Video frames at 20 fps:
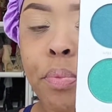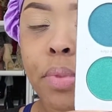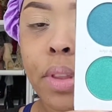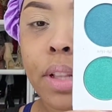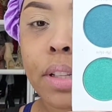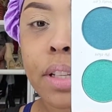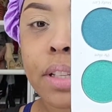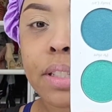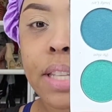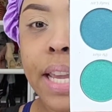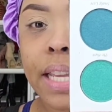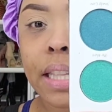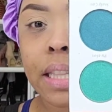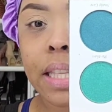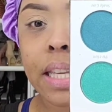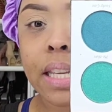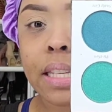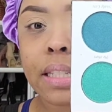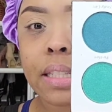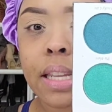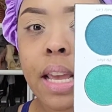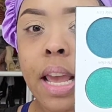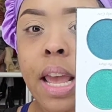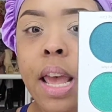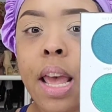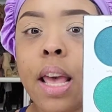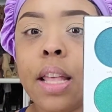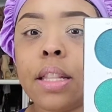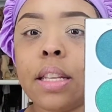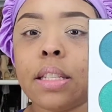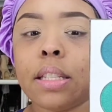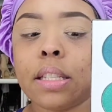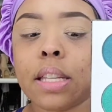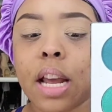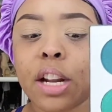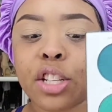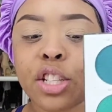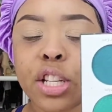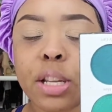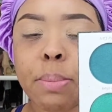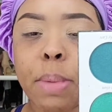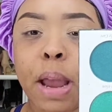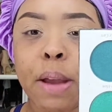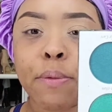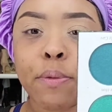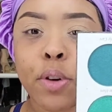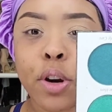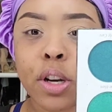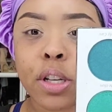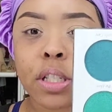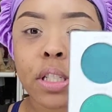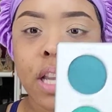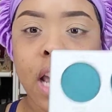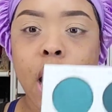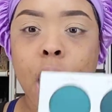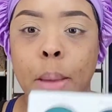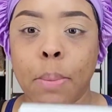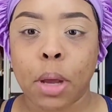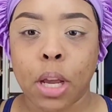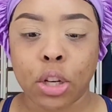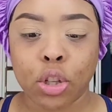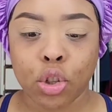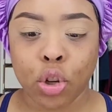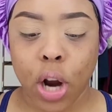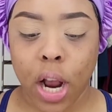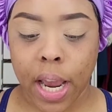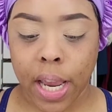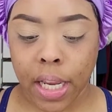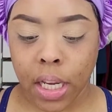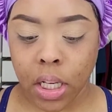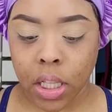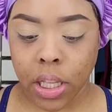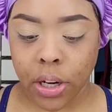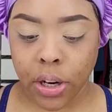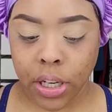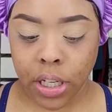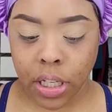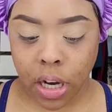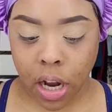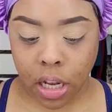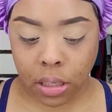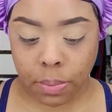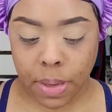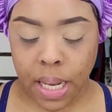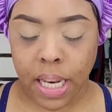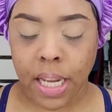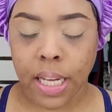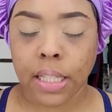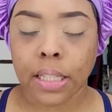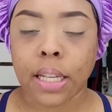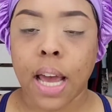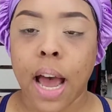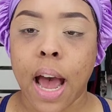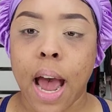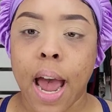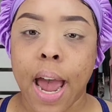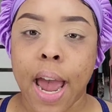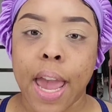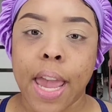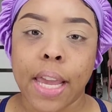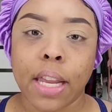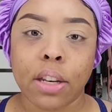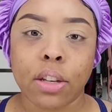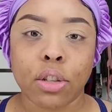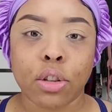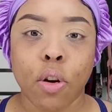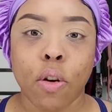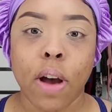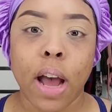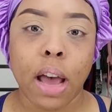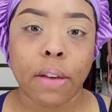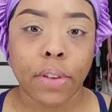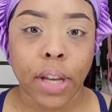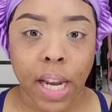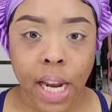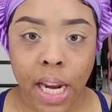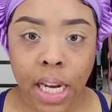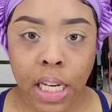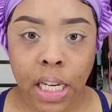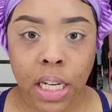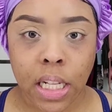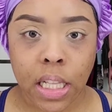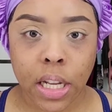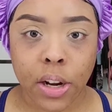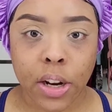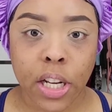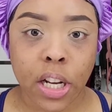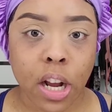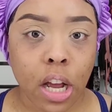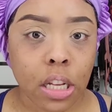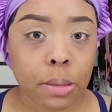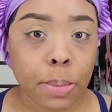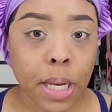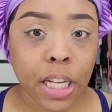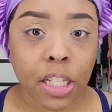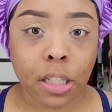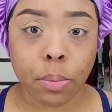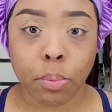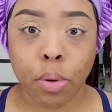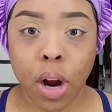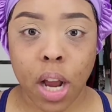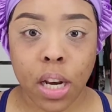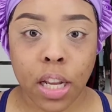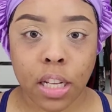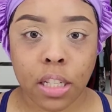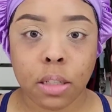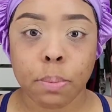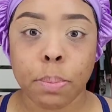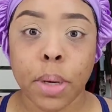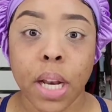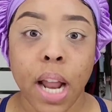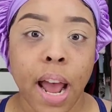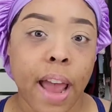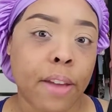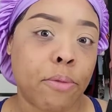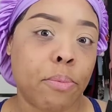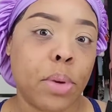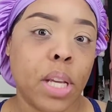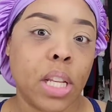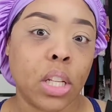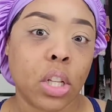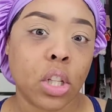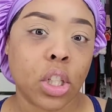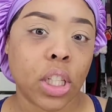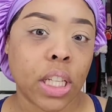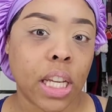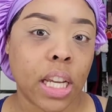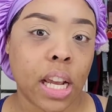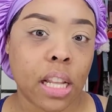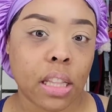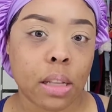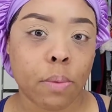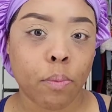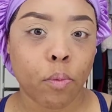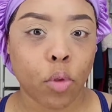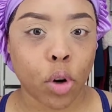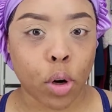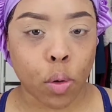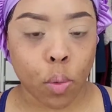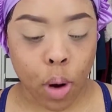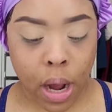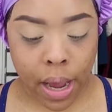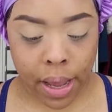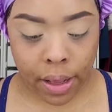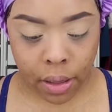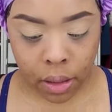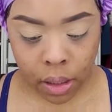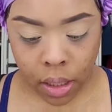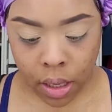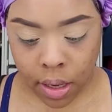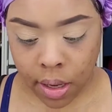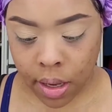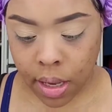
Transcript: Looks like this. This is actually my first time trying Klarity Kosmetics. I don't have any Klarity Kosmetics products, but I've been looking at them for a while.